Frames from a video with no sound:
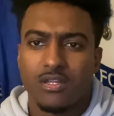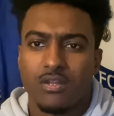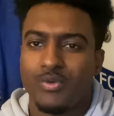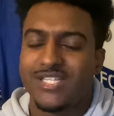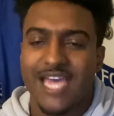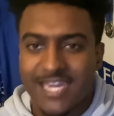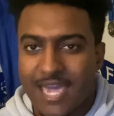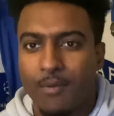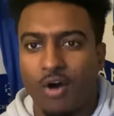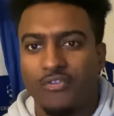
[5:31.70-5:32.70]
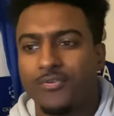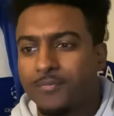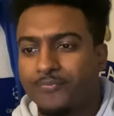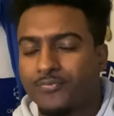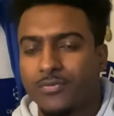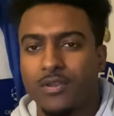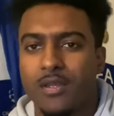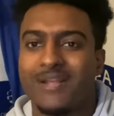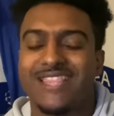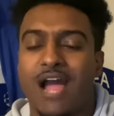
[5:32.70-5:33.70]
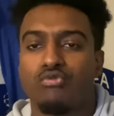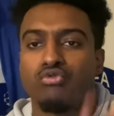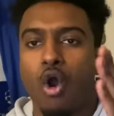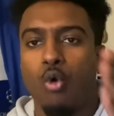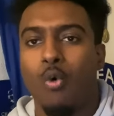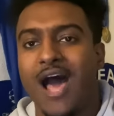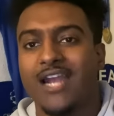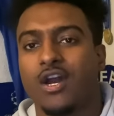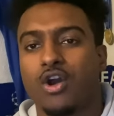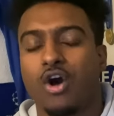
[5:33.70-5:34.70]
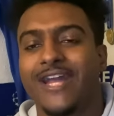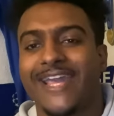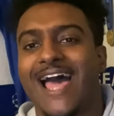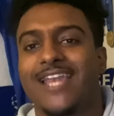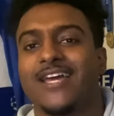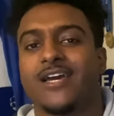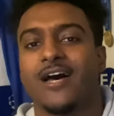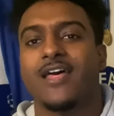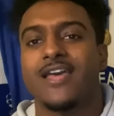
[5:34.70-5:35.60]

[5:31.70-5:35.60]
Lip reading: We take him off. But that Rottweiler Conor Gallagher